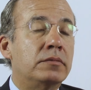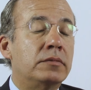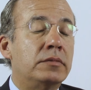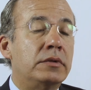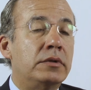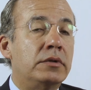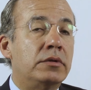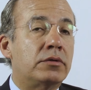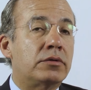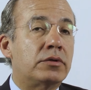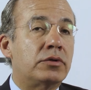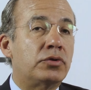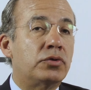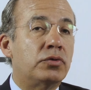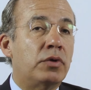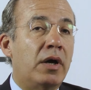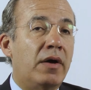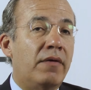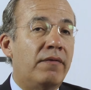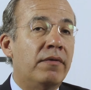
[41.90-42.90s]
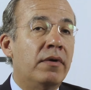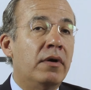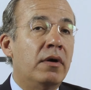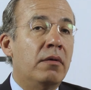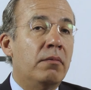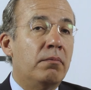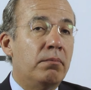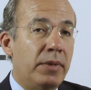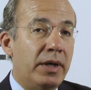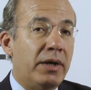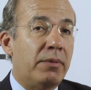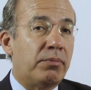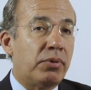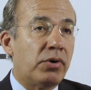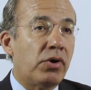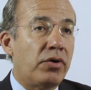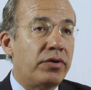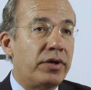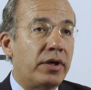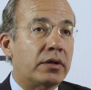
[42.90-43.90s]
in order to have better
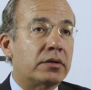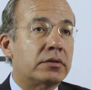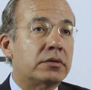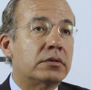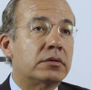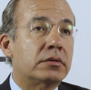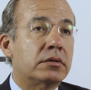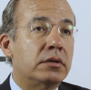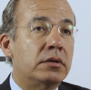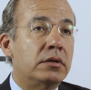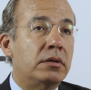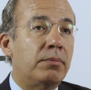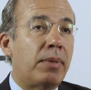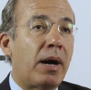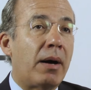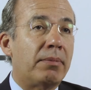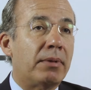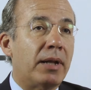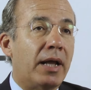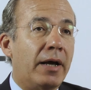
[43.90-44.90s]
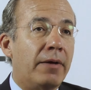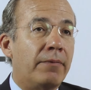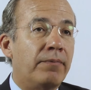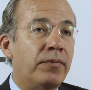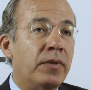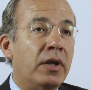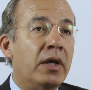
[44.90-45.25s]
projects in the pipeline.